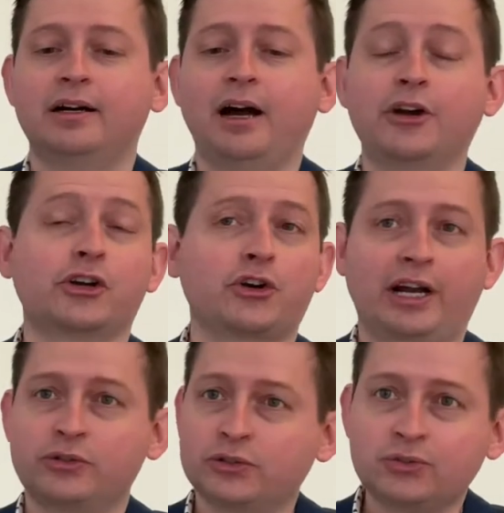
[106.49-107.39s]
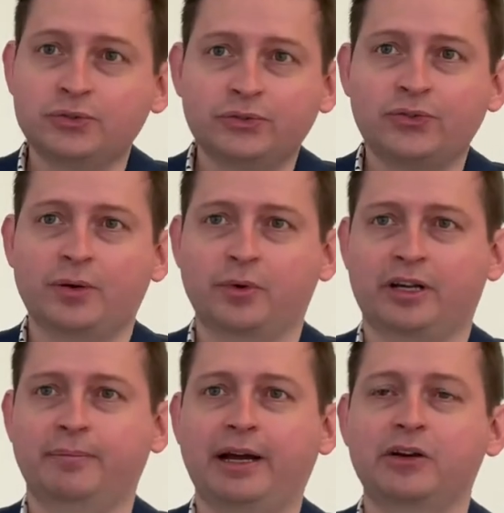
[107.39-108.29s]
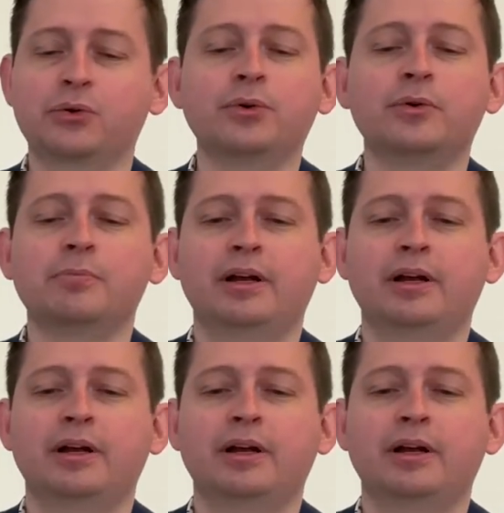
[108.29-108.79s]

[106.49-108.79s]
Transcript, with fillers: undergraduate students that work in my group